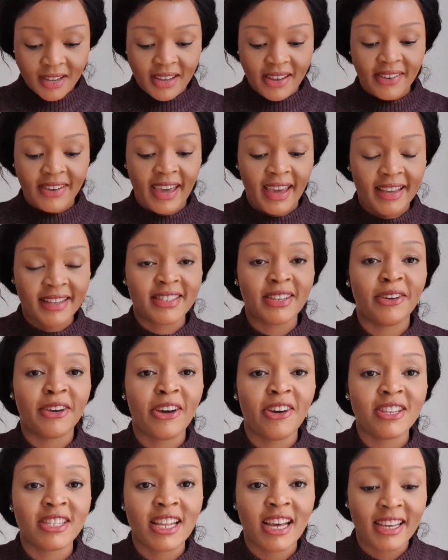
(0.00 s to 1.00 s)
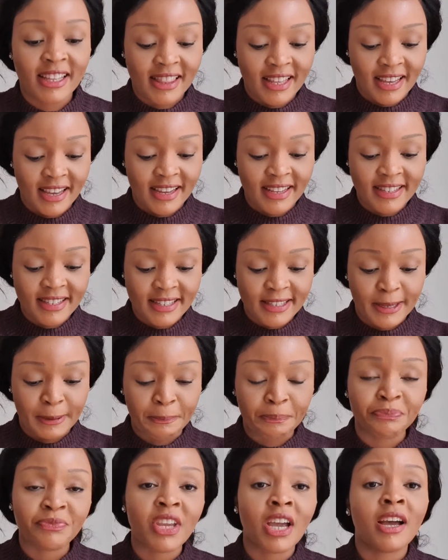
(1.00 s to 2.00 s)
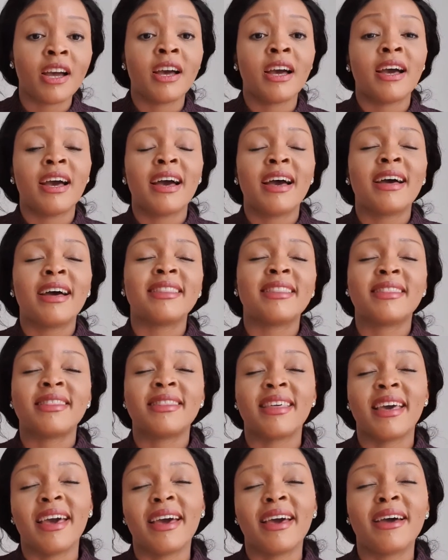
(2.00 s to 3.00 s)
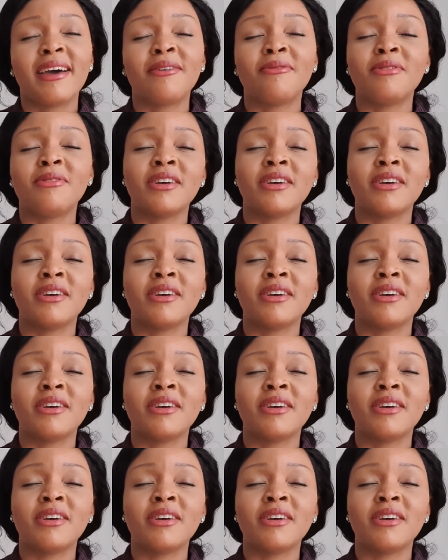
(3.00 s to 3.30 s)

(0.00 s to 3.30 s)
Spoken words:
Okay, so it goes like this. There